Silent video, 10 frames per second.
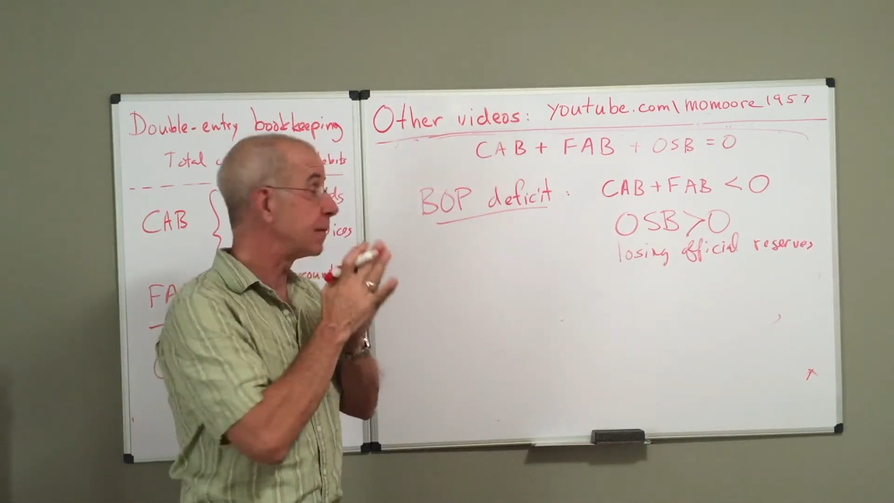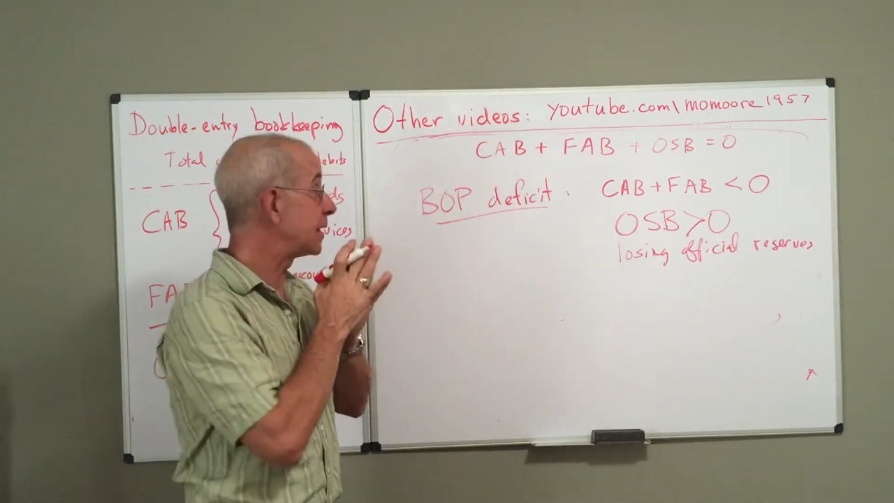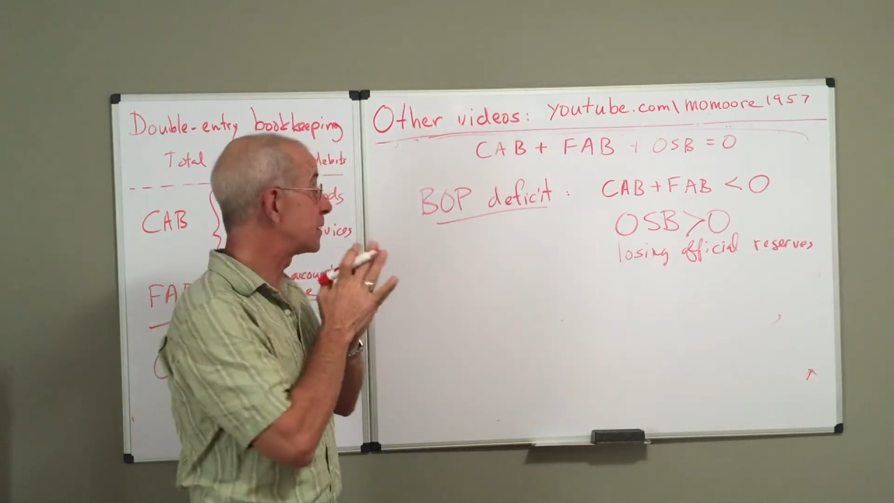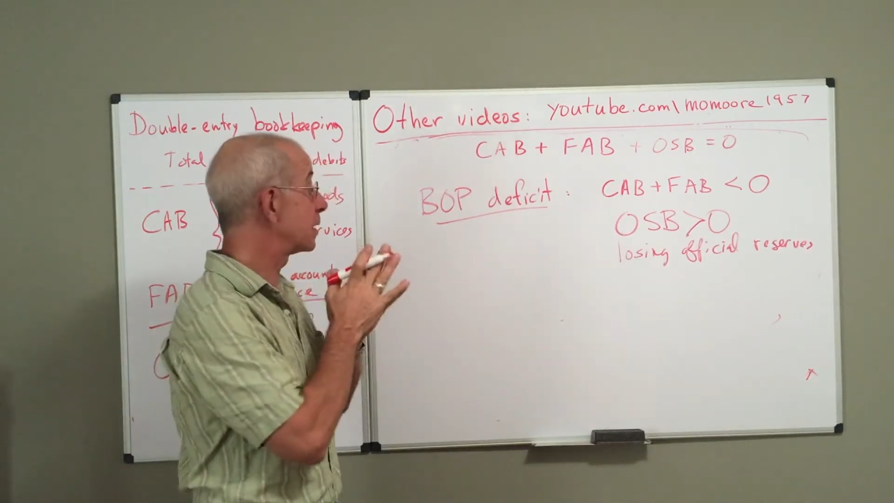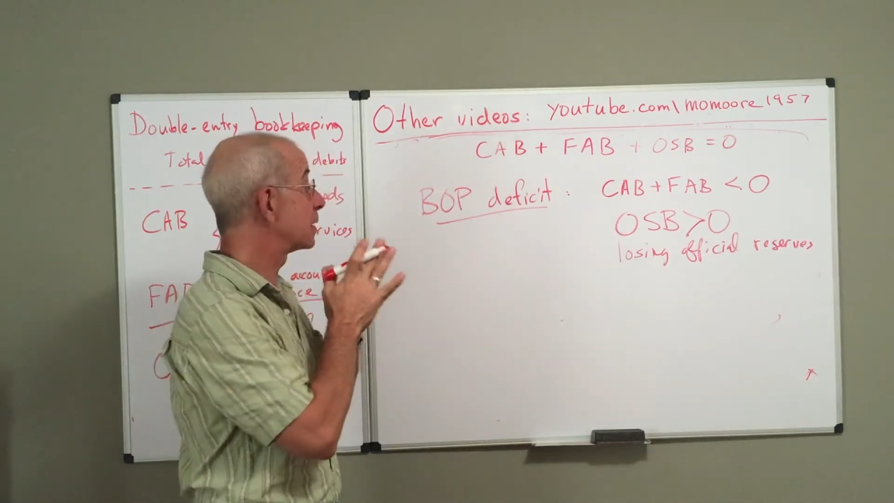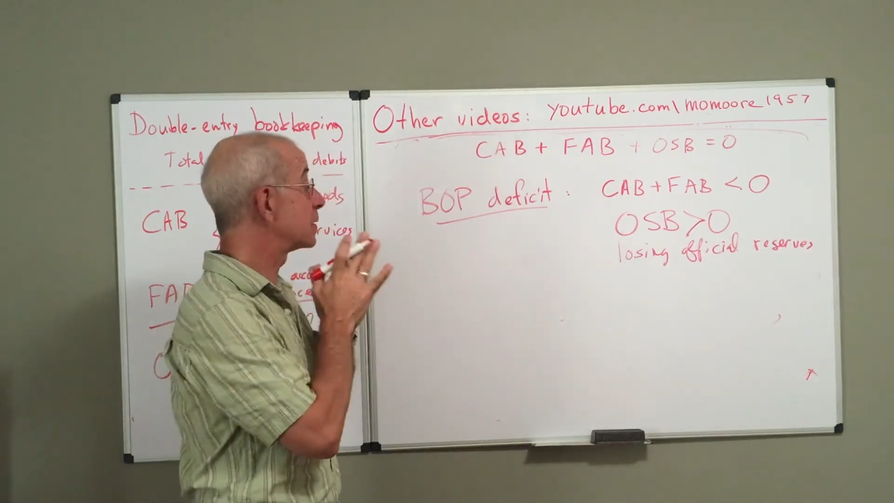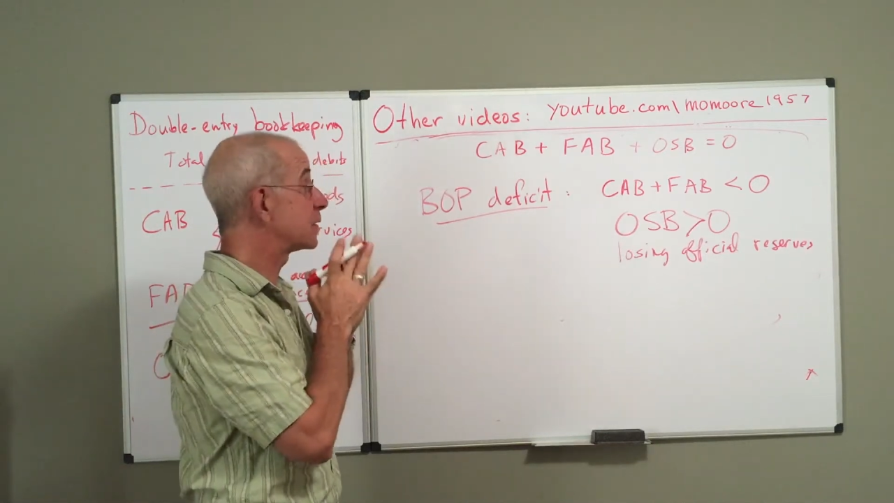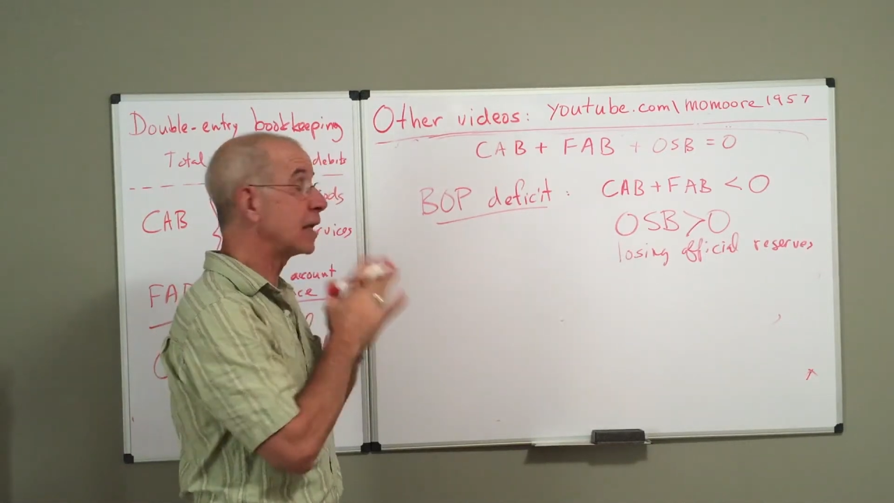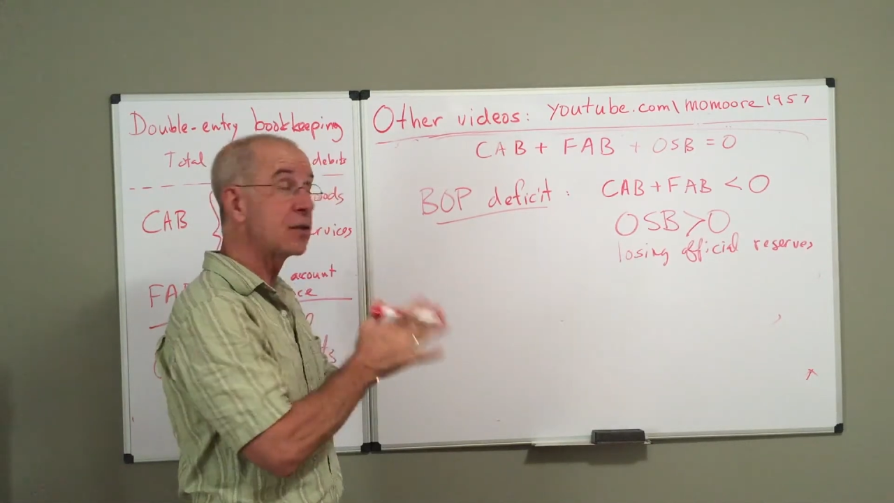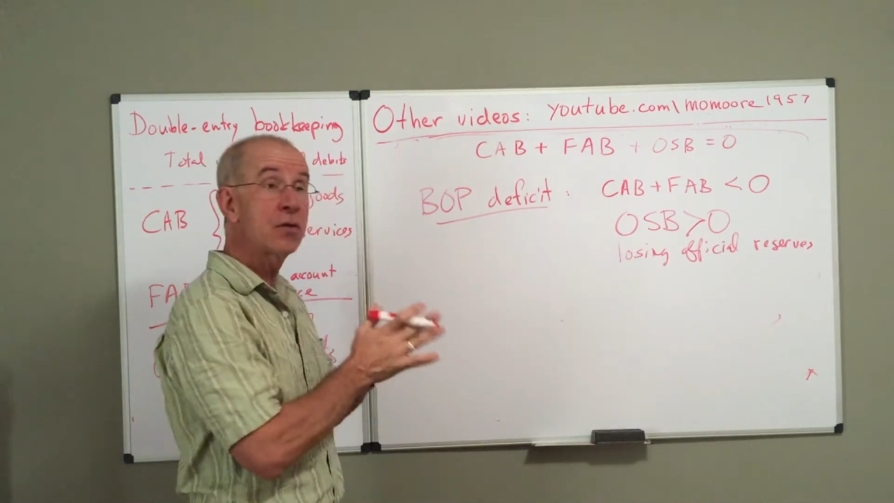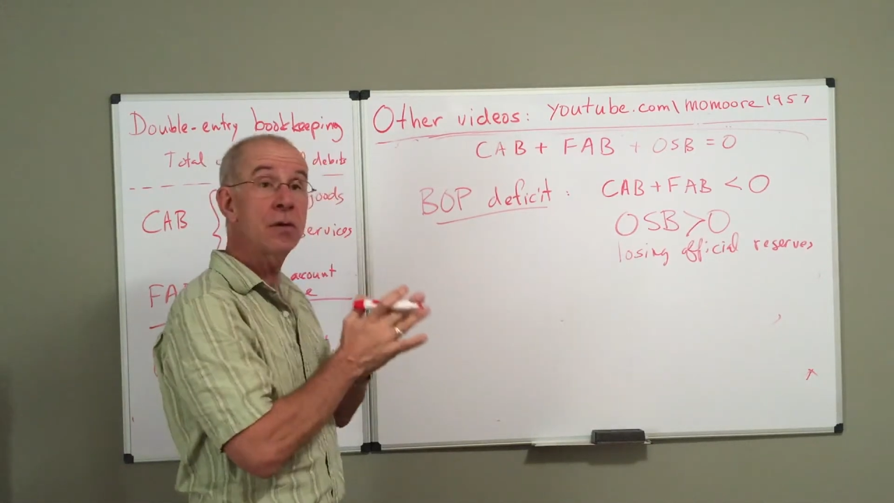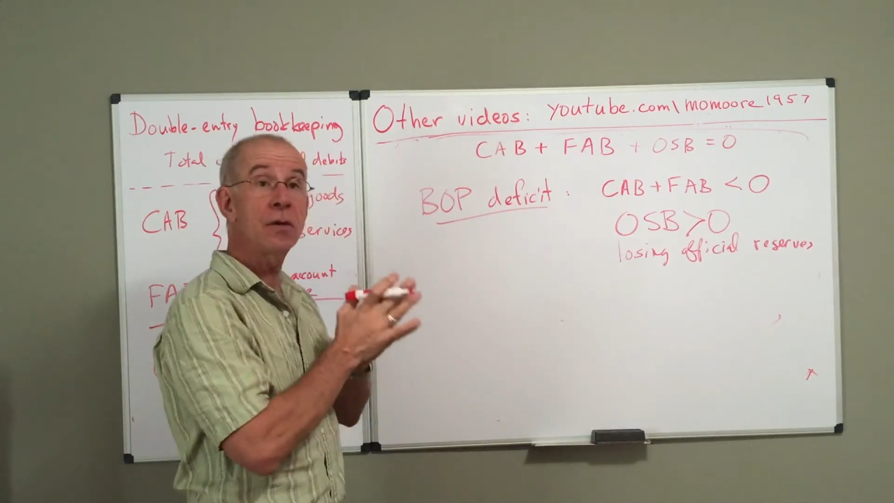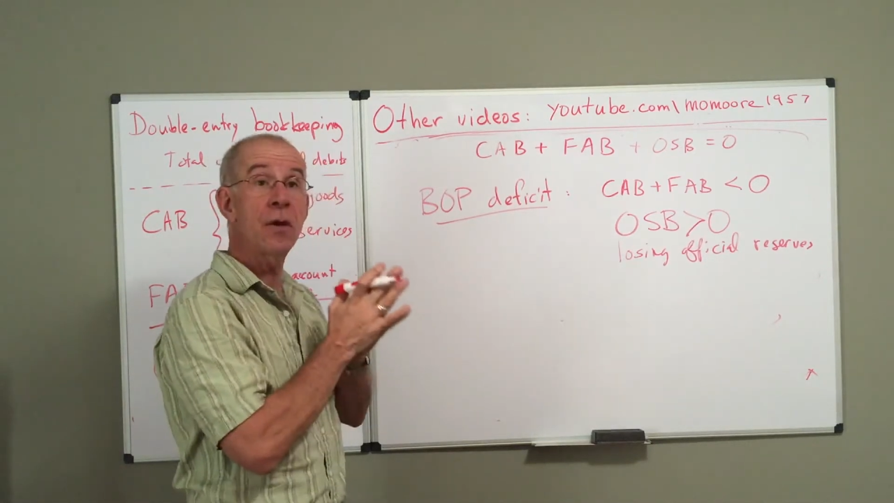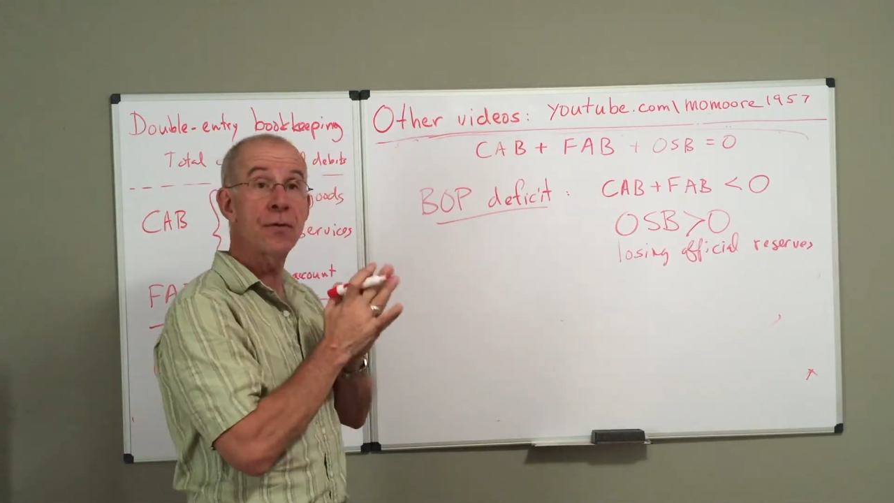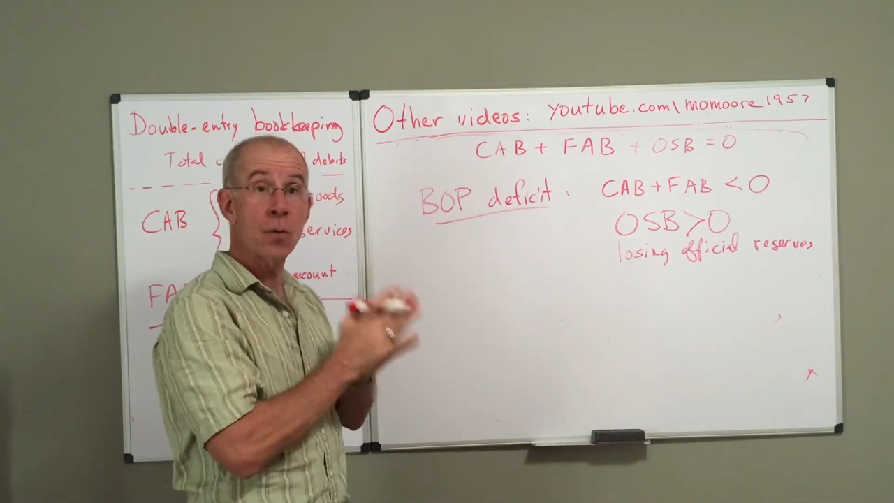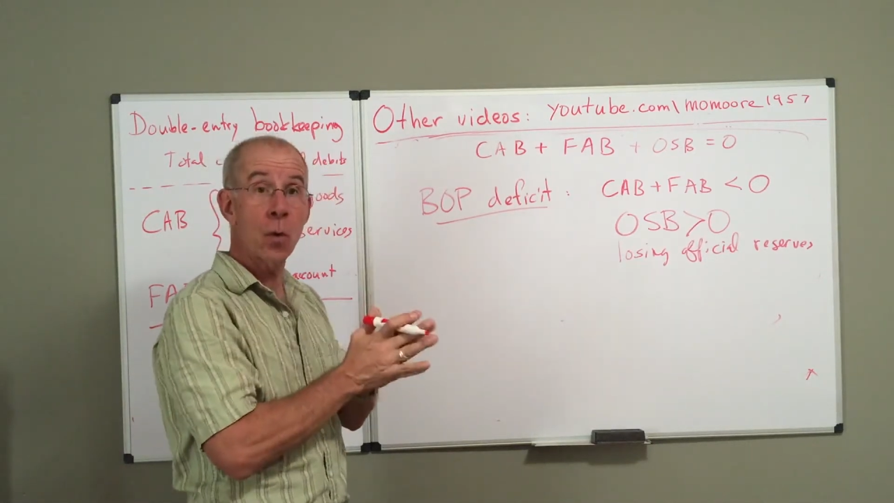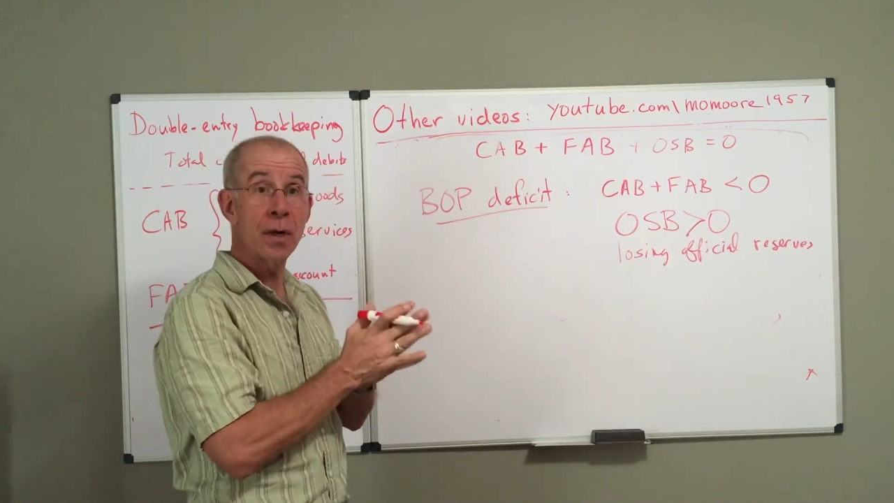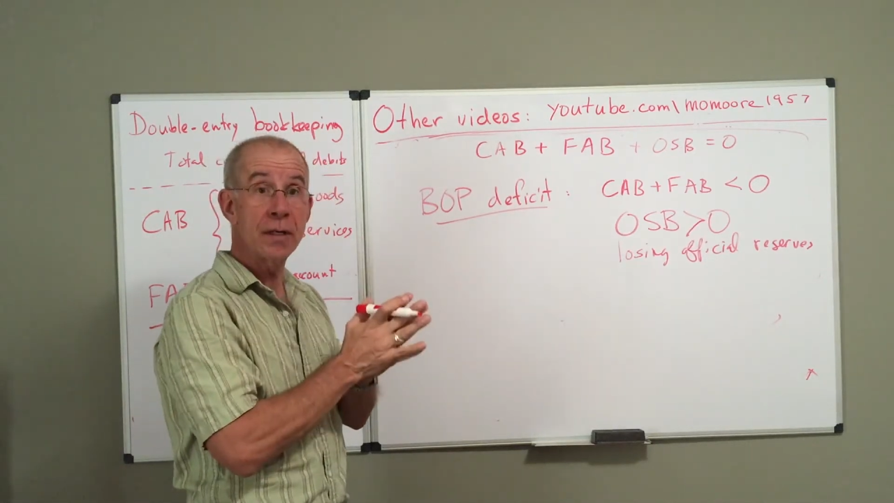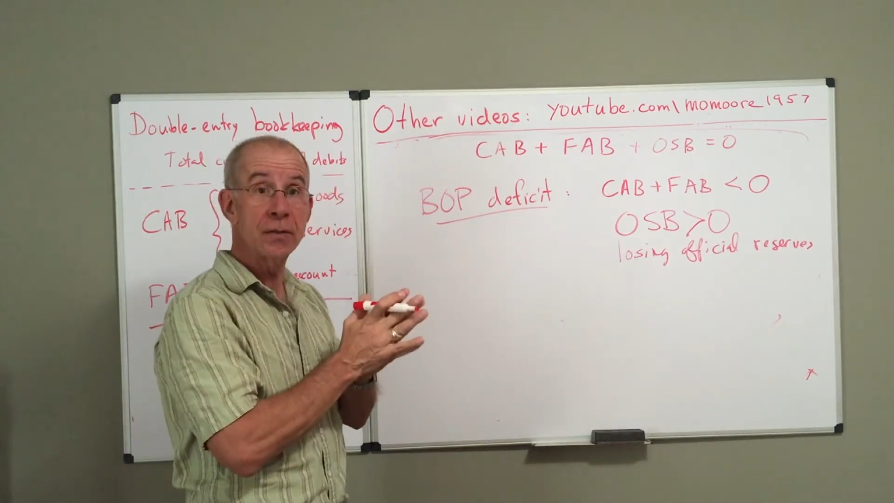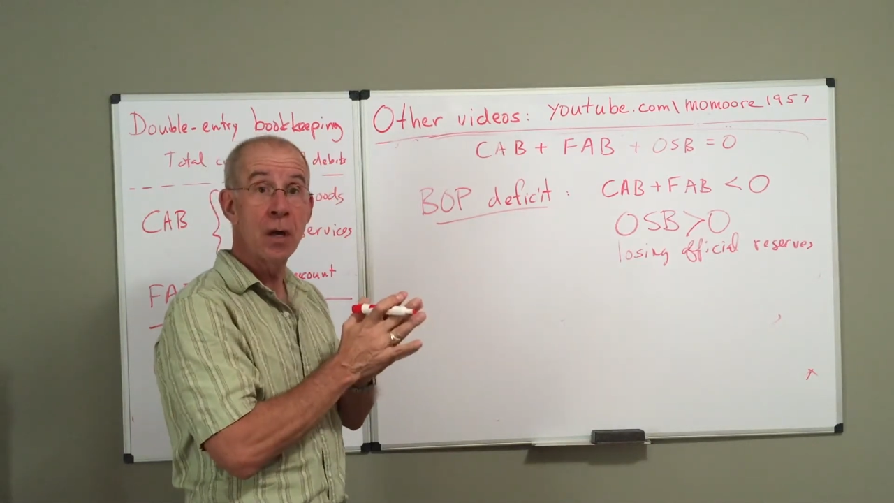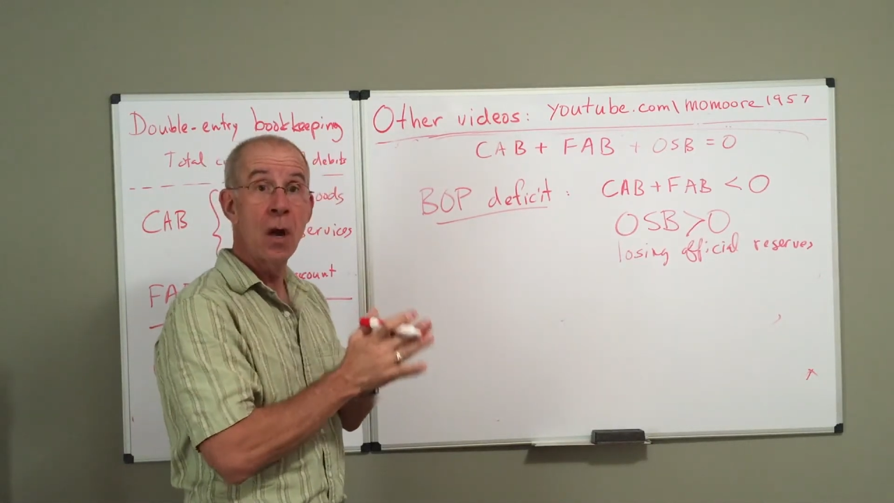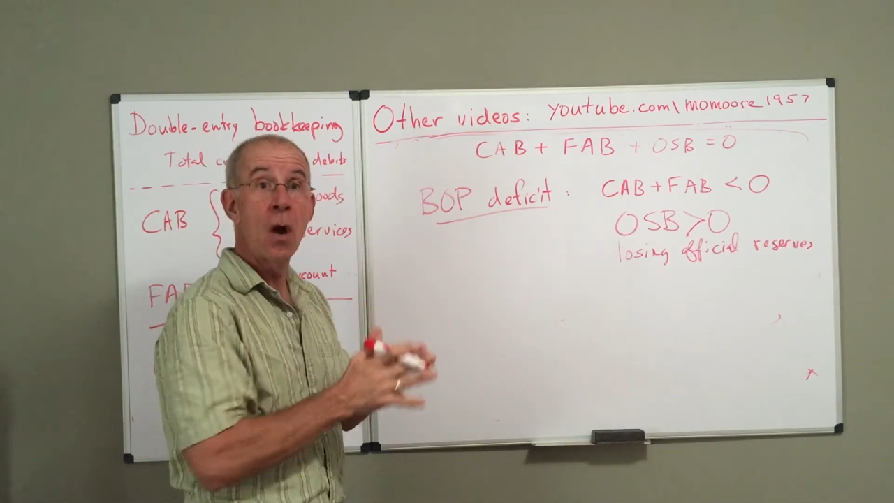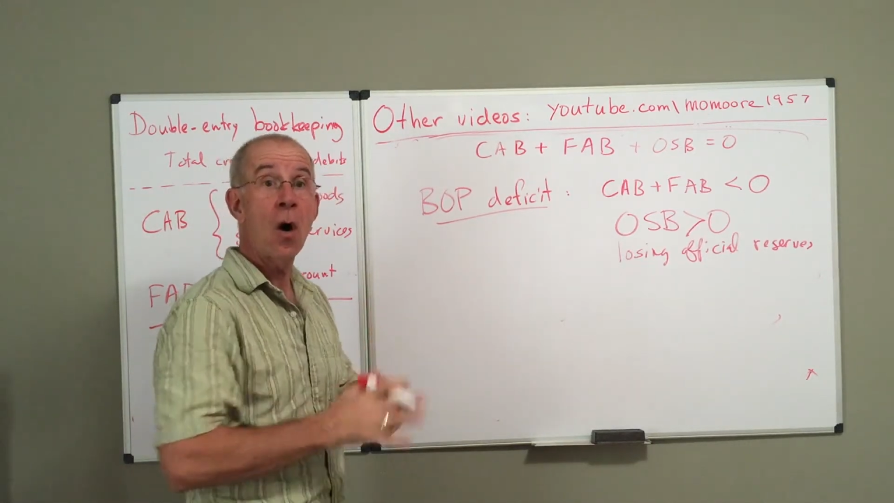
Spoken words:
means that the central authorities